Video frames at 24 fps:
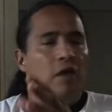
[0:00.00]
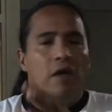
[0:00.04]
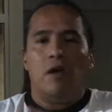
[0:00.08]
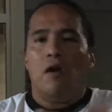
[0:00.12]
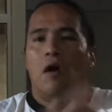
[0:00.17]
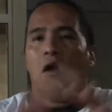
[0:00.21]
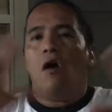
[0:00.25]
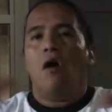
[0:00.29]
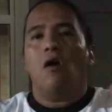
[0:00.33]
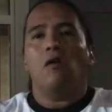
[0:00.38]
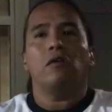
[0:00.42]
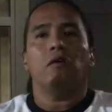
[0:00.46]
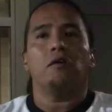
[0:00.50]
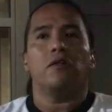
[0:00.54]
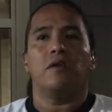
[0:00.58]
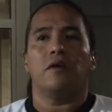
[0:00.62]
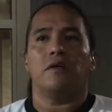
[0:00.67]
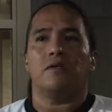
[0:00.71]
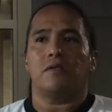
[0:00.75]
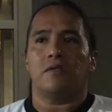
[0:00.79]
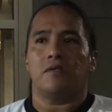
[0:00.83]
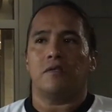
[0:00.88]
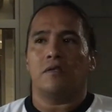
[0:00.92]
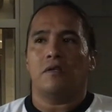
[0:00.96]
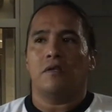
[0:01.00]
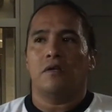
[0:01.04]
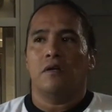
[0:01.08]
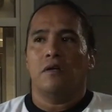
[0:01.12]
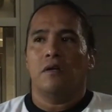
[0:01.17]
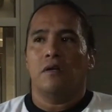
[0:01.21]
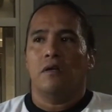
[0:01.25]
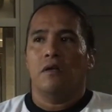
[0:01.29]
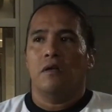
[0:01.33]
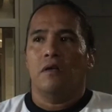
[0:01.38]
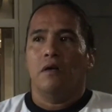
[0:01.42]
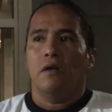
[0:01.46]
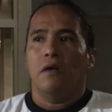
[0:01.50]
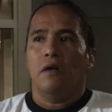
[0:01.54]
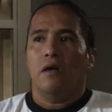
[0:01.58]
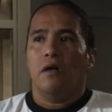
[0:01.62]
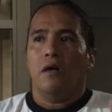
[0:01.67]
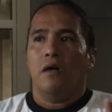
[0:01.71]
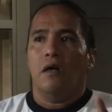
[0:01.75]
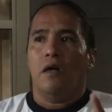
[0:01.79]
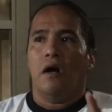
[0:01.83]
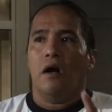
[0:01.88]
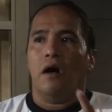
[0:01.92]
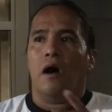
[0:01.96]
all of this,
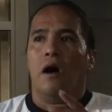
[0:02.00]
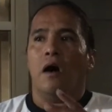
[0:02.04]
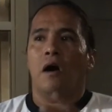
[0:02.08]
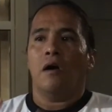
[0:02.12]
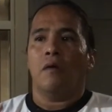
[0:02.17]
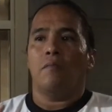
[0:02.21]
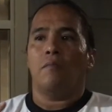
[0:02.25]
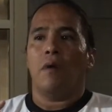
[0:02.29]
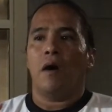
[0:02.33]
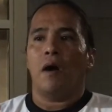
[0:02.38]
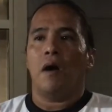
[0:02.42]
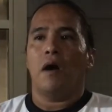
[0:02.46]
our